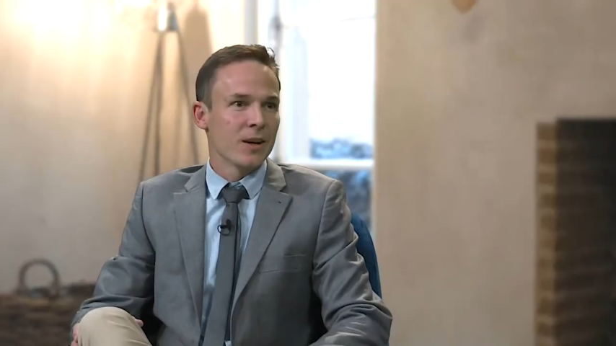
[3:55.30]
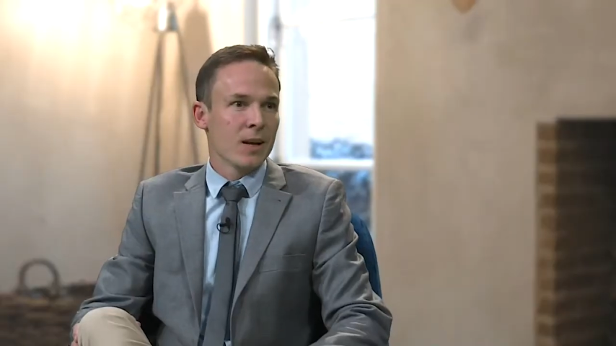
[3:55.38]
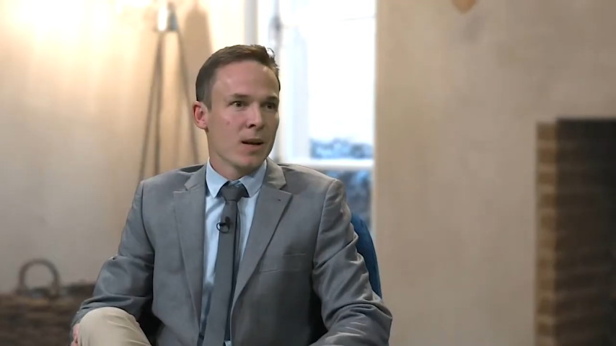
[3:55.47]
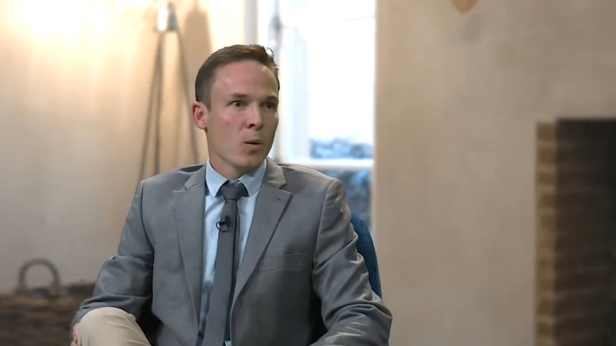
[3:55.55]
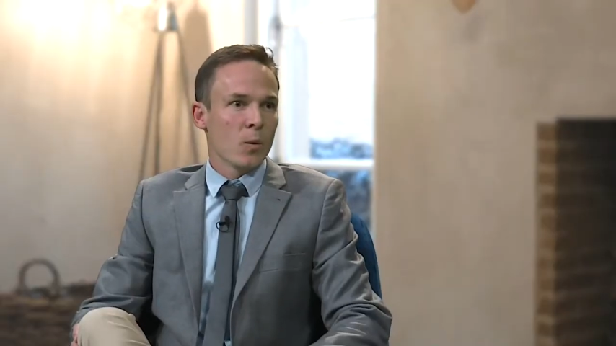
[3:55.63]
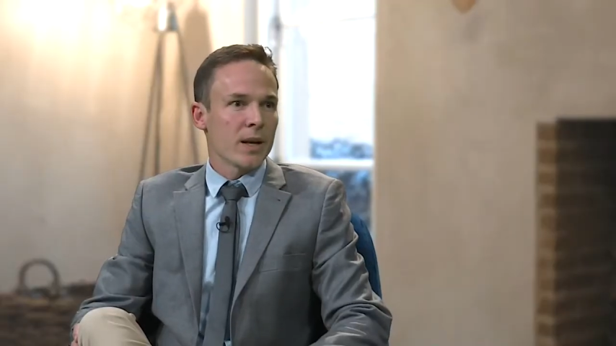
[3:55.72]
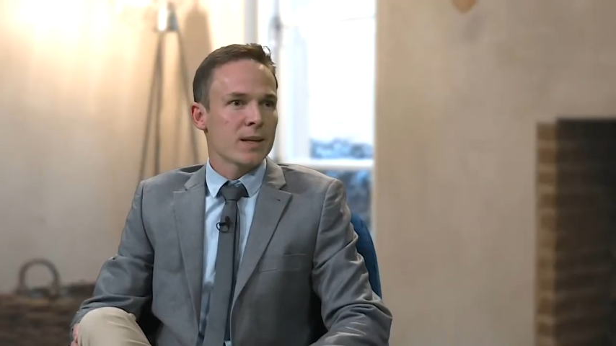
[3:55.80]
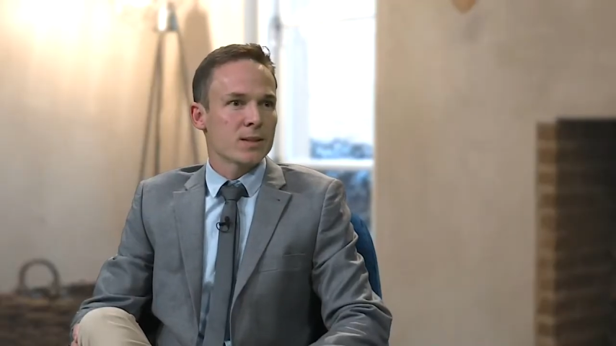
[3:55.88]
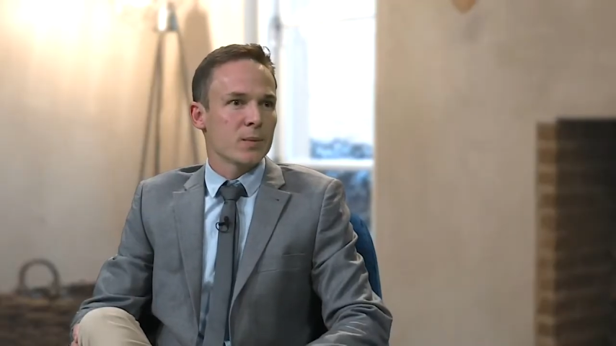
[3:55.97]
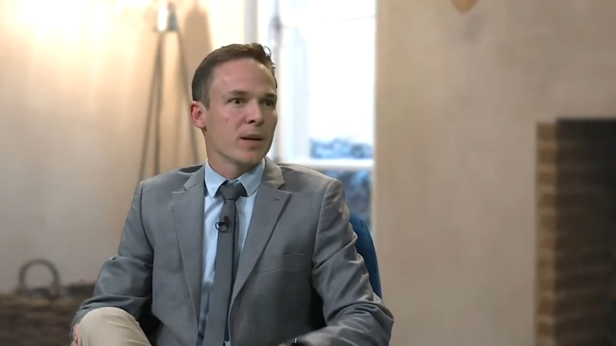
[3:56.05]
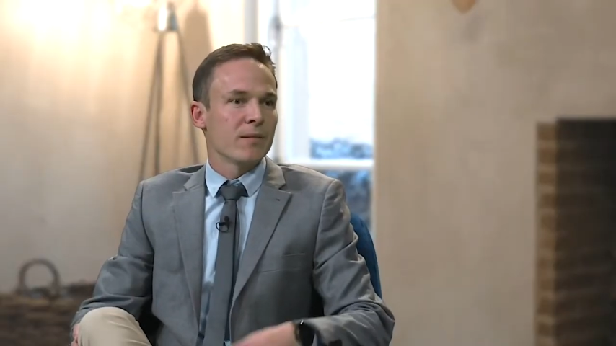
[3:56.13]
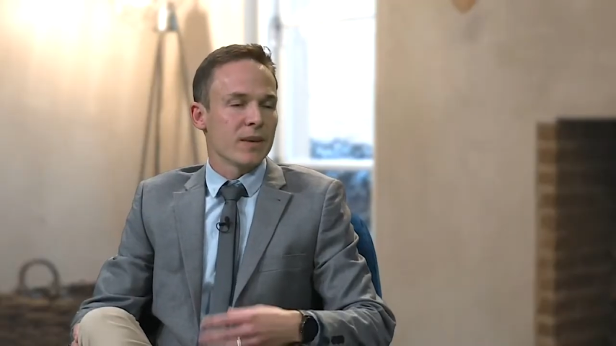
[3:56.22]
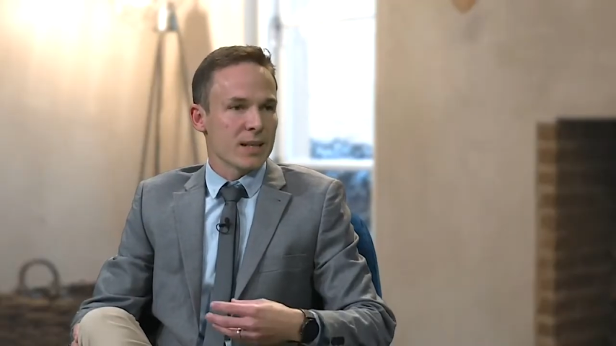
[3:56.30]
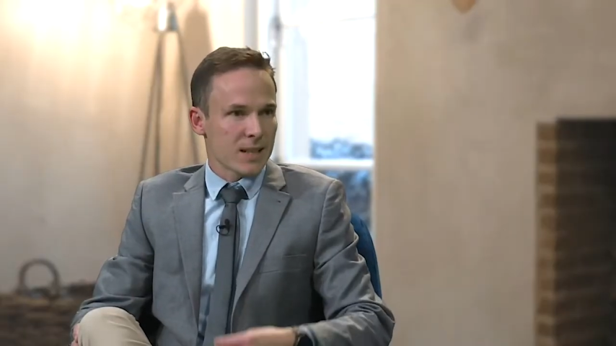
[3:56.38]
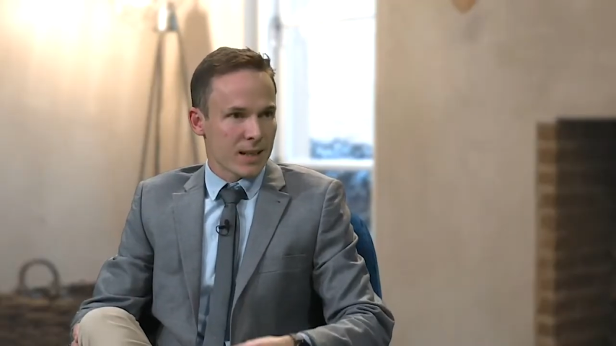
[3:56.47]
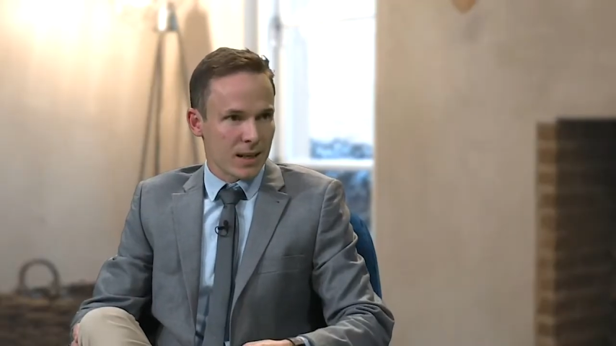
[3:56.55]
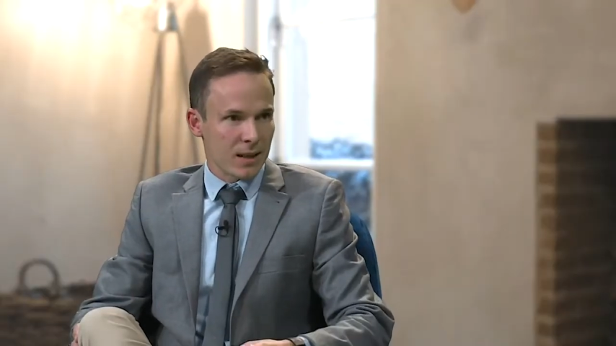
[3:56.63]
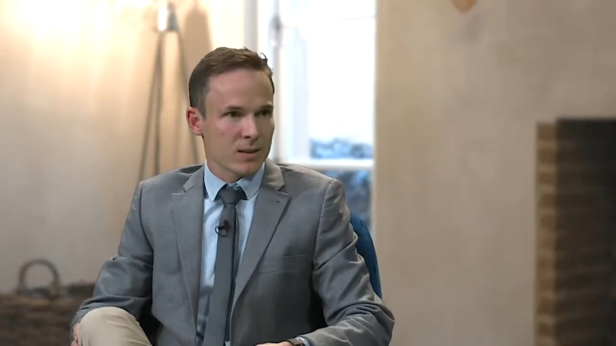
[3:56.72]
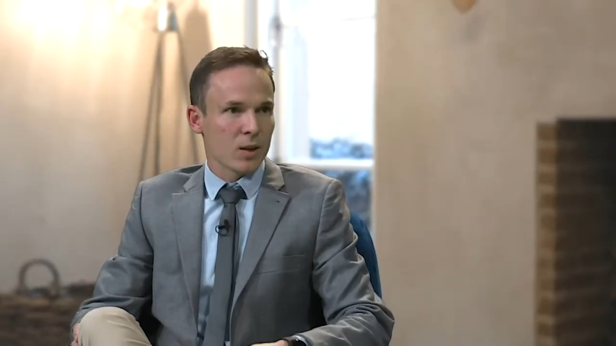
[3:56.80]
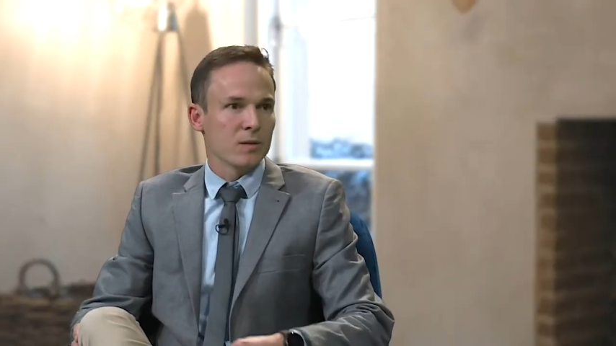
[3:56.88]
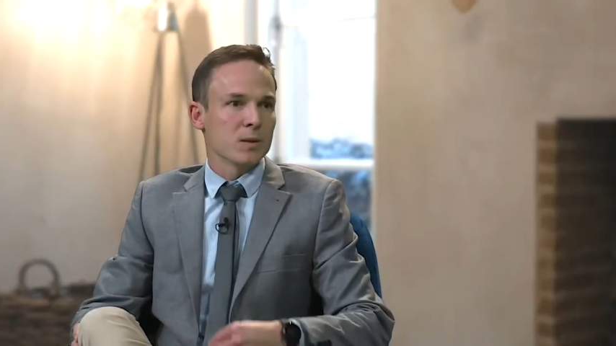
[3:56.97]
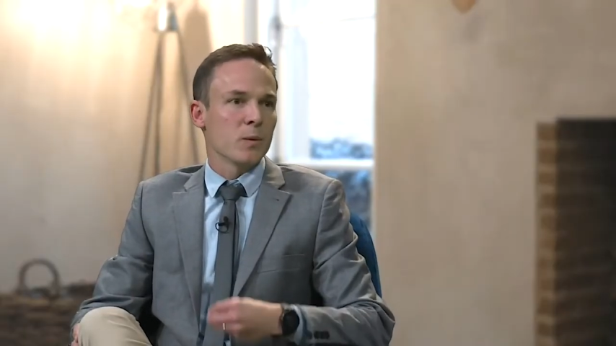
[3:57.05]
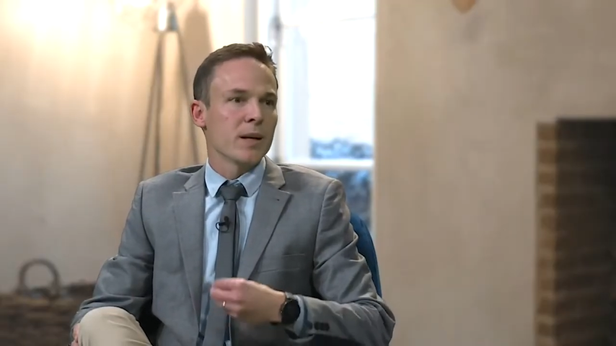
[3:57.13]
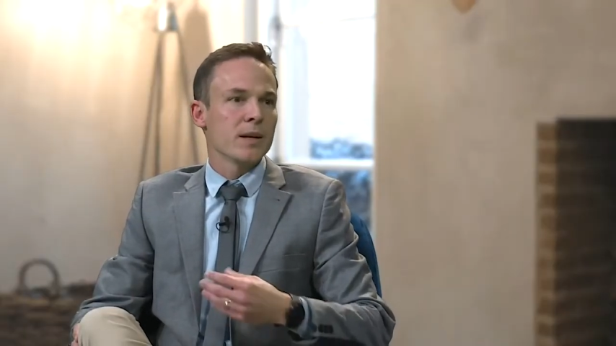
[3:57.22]
we need to be investing in ourselves
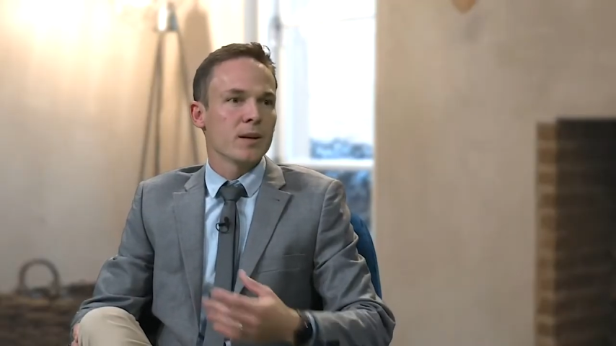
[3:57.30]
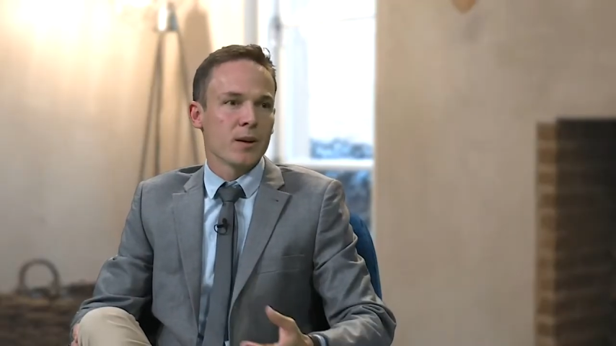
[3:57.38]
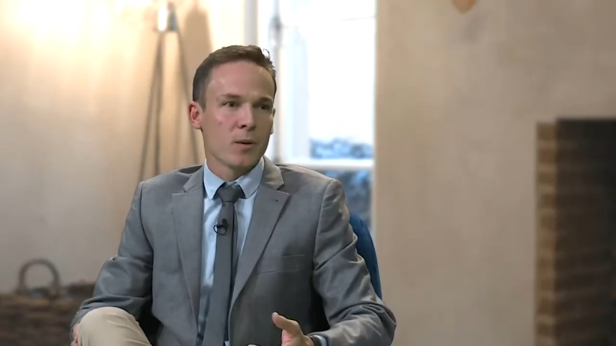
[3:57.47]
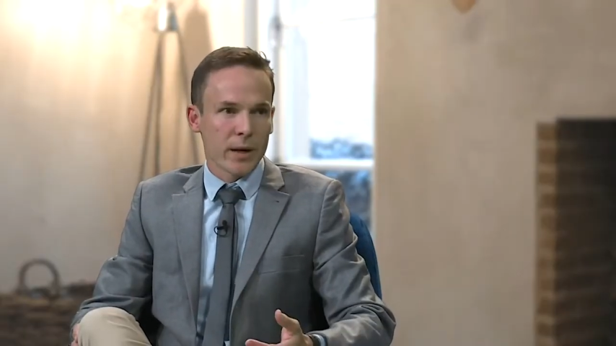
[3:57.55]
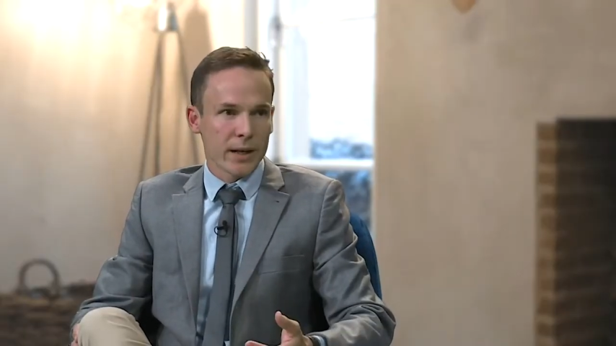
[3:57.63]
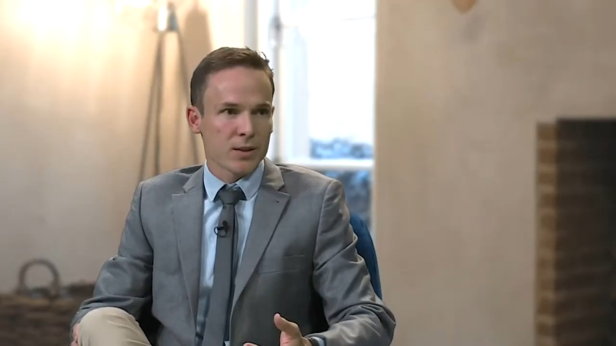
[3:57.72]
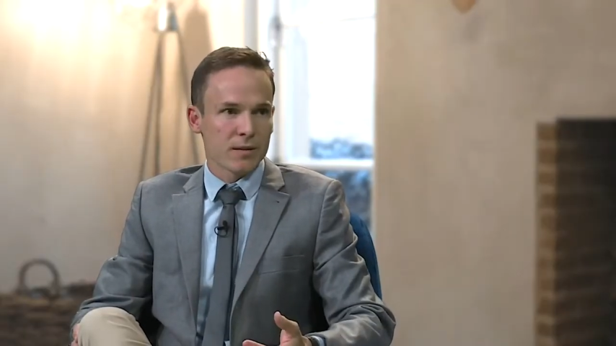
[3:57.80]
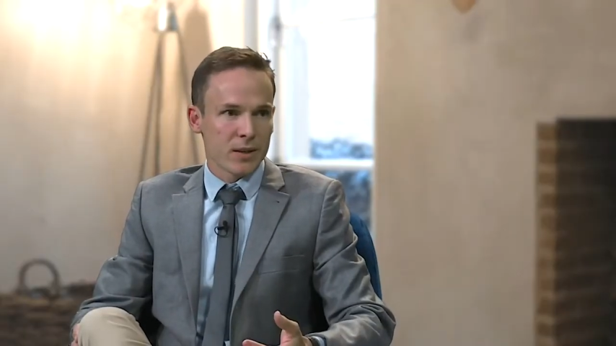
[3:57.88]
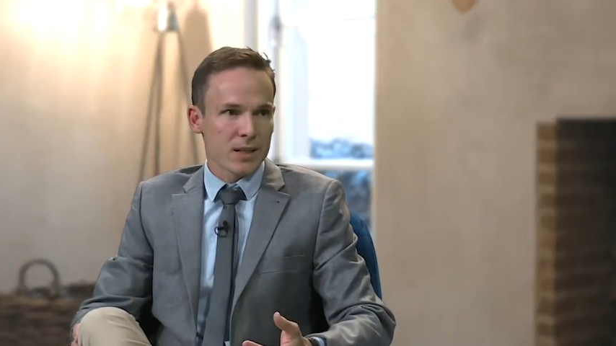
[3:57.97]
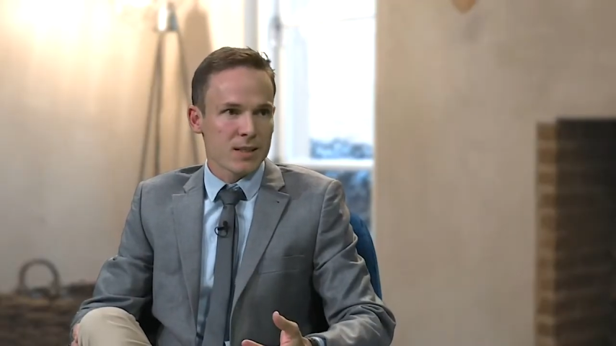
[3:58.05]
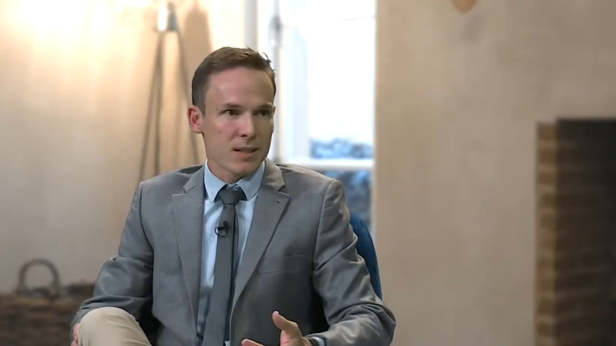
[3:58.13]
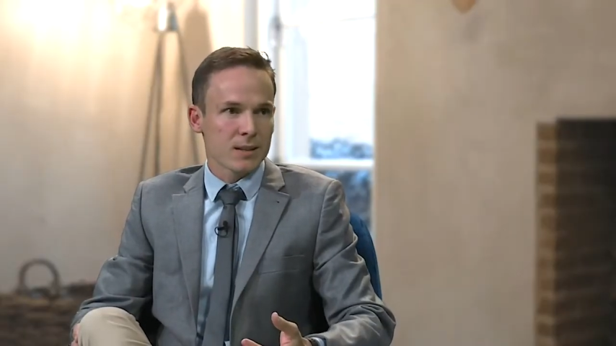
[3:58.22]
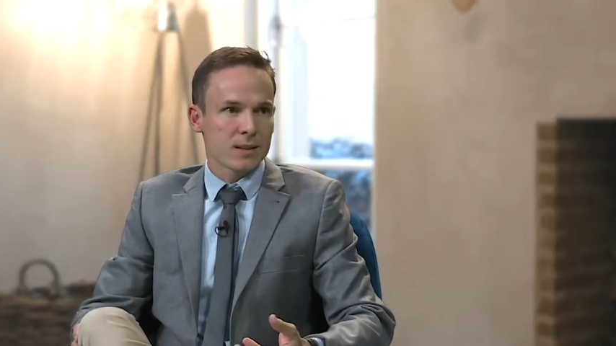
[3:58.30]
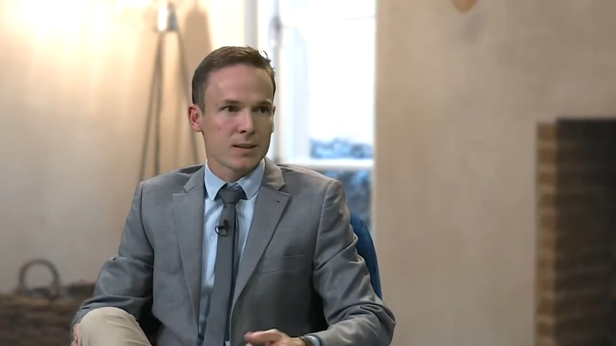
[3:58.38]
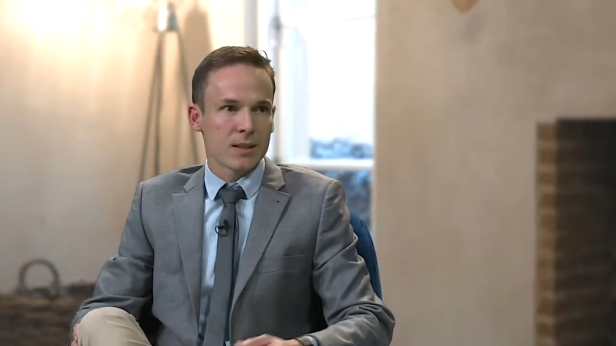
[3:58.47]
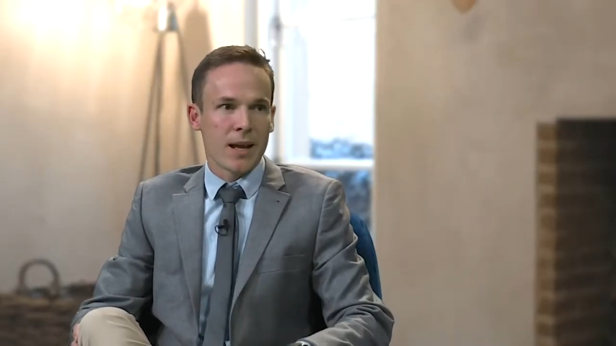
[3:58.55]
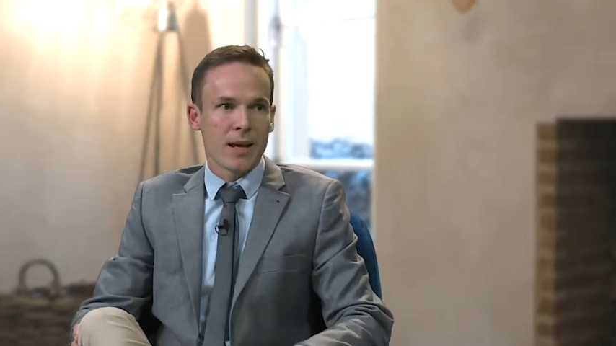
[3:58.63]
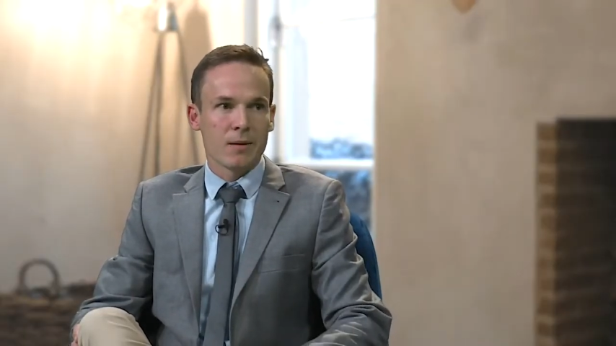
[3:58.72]
and we need to know where to invest. And